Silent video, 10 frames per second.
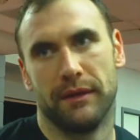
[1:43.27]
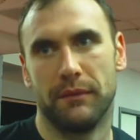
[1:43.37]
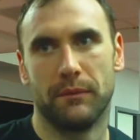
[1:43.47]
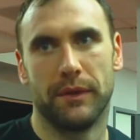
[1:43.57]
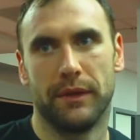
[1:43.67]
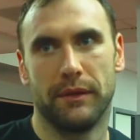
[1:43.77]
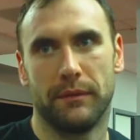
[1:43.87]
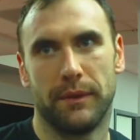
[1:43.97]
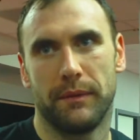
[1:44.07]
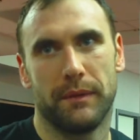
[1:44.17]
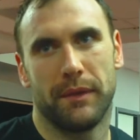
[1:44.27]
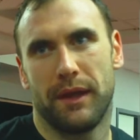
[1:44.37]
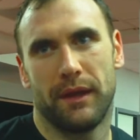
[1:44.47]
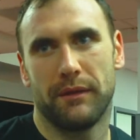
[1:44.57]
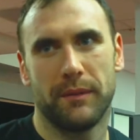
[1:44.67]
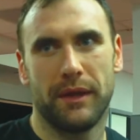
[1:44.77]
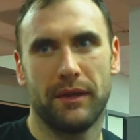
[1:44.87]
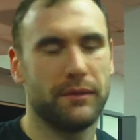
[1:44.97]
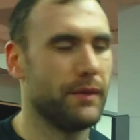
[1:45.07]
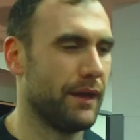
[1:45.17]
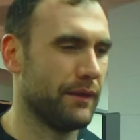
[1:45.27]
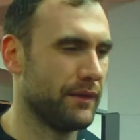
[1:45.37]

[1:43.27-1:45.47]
and we, we, we, can't we can't do that.